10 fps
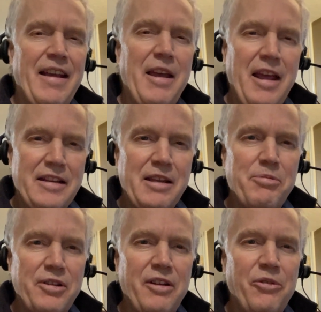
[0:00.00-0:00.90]
And the
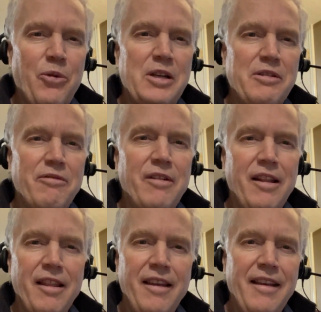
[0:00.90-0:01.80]
subsequent question
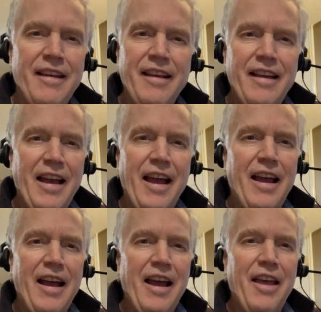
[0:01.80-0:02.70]
will,
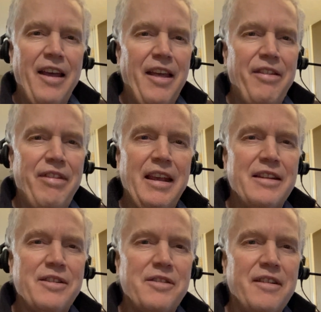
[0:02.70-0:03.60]
I think
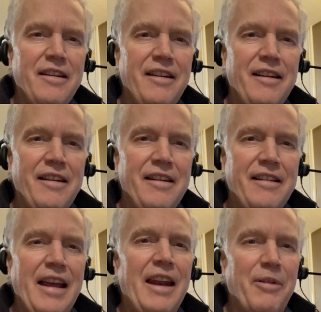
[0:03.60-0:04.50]
it's,
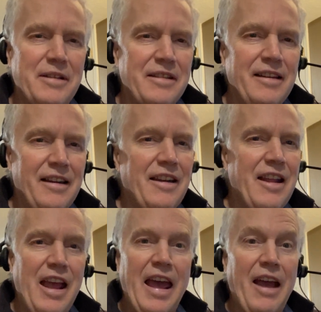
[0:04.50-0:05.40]
anyways,
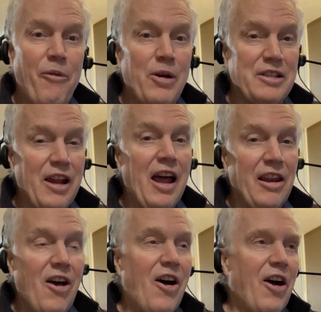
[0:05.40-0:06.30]
it was not
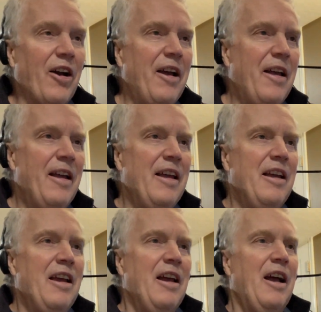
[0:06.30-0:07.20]
long
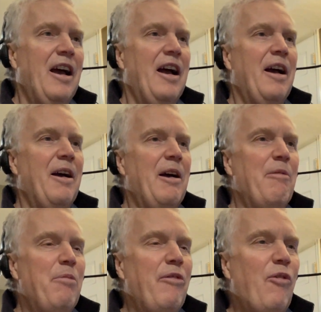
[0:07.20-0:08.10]

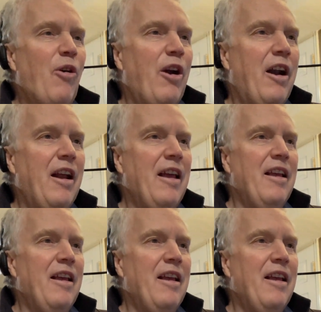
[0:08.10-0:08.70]
before